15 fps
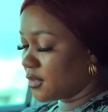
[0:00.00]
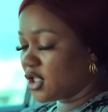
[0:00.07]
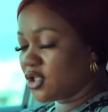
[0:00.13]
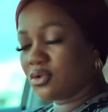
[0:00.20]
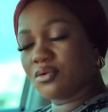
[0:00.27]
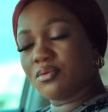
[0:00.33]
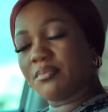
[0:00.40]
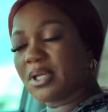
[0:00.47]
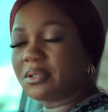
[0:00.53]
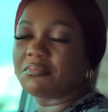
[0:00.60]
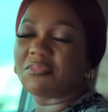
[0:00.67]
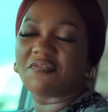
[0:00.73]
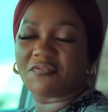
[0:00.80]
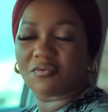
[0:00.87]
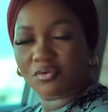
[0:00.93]
You know, you made
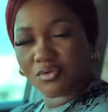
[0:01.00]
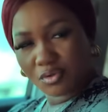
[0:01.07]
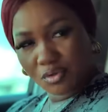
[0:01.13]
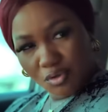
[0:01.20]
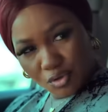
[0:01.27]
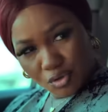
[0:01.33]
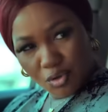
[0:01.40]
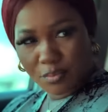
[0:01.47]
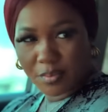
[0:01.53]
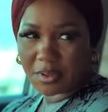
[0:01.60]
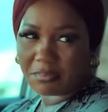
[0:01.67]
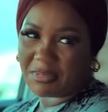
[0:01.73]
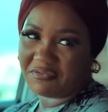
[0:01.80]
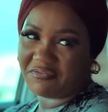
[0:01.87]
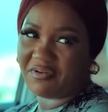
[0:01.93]
me feel so
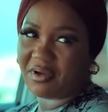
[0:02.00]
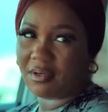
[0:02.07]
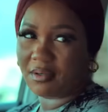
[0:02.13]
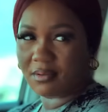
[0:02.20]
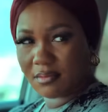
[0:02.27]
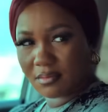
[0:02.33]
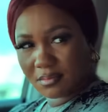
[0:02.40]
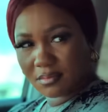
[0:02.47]
stupid, my friend.